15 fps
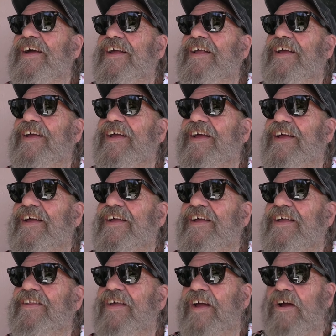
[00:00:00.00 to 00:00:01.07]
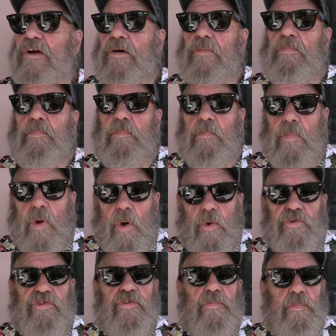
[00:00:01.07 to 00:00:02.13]
There,
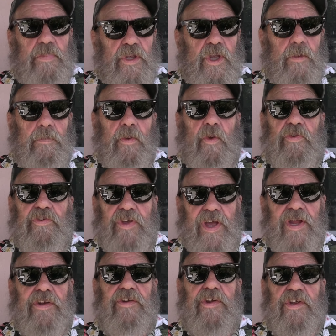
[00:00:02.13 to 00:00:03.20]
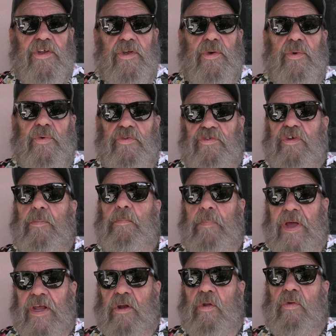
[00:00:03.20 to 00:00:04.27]
most people tend to use
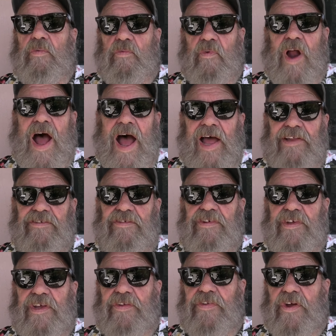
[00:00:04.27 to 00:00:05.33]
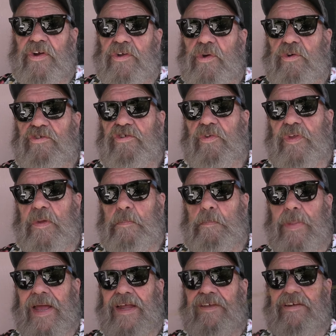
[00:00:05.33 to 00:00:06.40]
metal rods, and they're usually
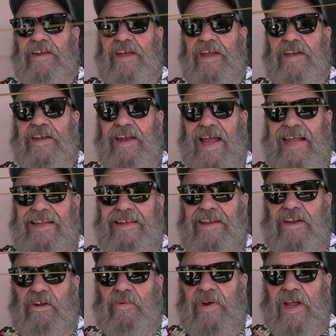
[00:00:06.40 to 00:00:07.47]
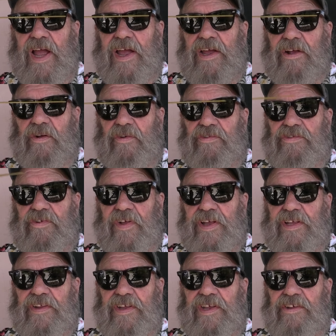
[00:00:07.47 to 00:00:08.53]
bent at 90 degree angles,
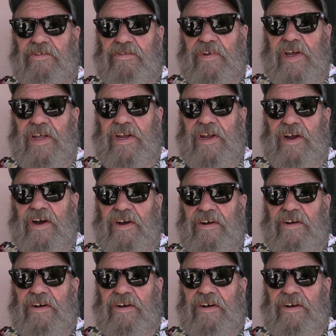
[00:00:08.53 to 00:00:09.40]
like these right here.